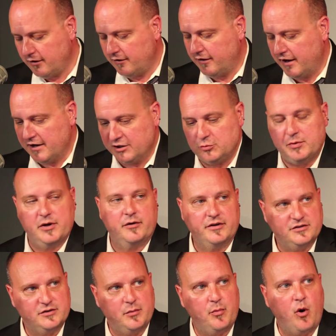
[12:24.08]
they
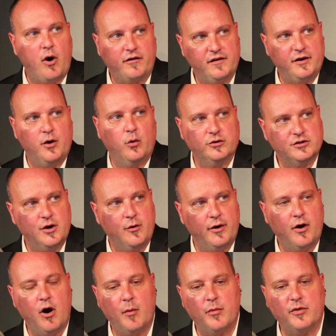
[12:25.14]
experience the park, they know what's
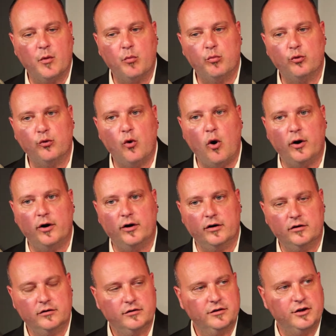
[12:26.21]
going on, but the
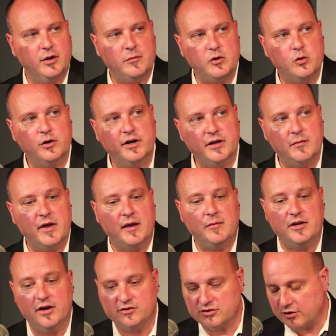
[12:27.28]
broader community
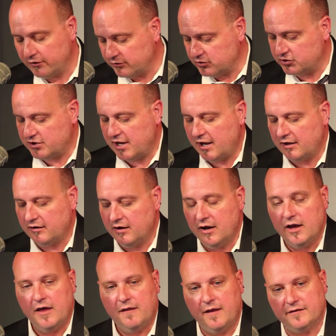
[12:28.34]
maybe doesn't understand
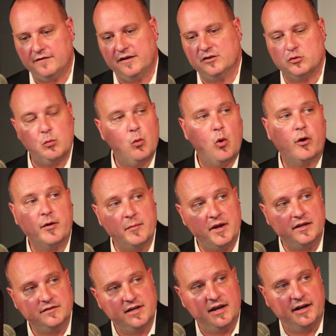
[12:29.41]
that there's more to
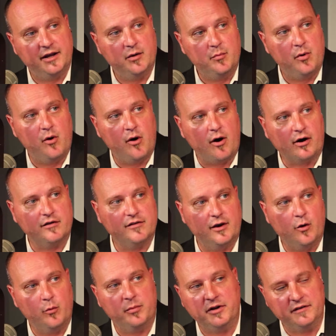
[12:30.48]
maintaining a park
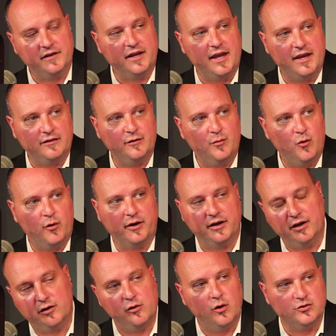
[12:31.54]
than opening the gate in the morning
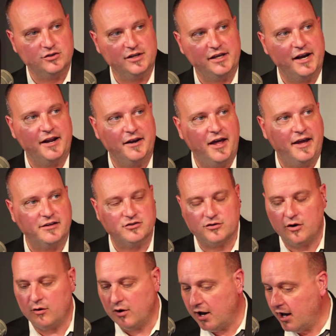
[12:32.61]
and closing it at night.
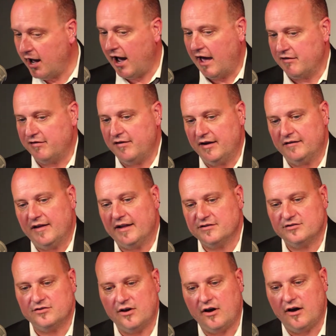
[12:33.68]
So I think
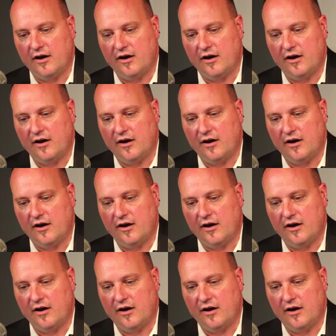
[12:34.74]
that's